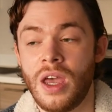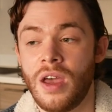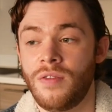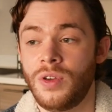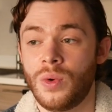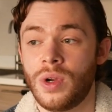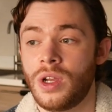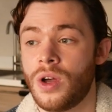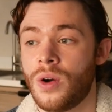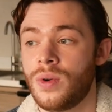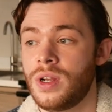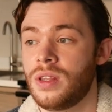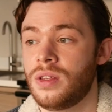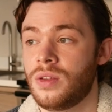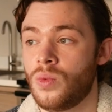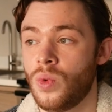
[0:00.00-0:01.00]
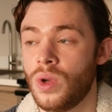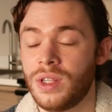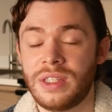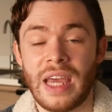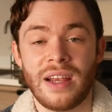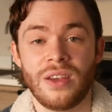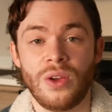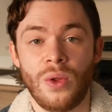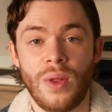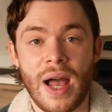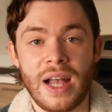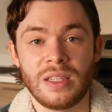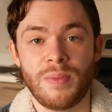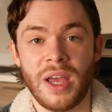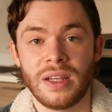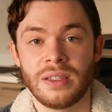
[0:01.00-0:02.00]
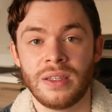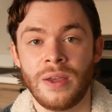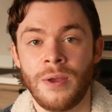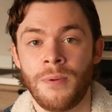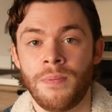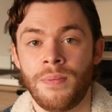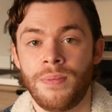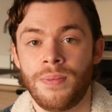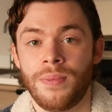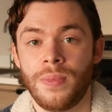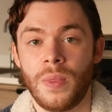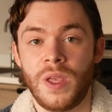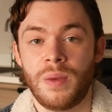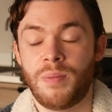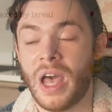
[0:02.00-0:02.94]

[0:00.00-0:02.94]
If you want to go into the real technical aspects, the